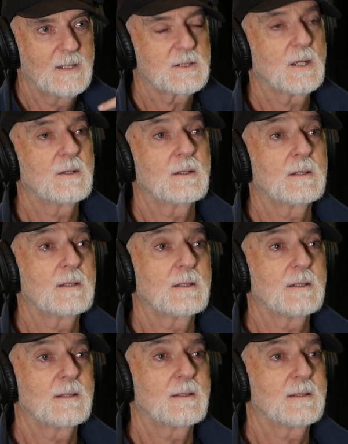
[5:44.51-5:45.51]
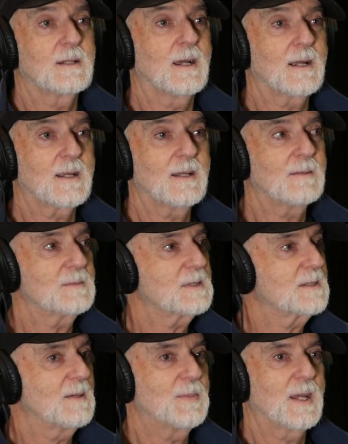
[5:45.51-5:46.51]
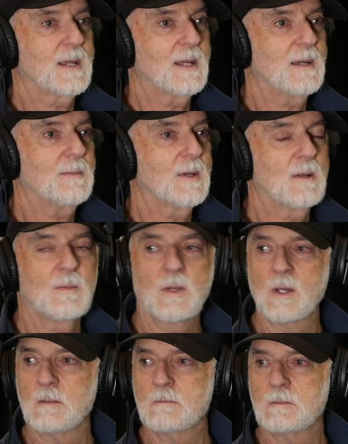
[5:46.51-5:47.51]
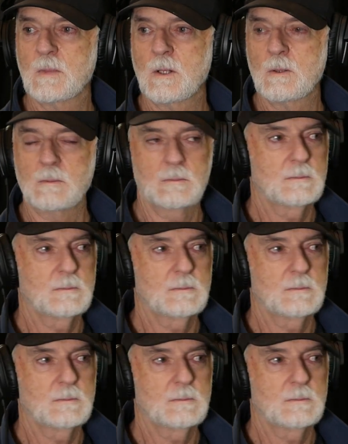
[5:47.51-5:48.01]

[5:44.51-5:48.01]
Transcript: So dark comes, they pack up, and I'm like, oh,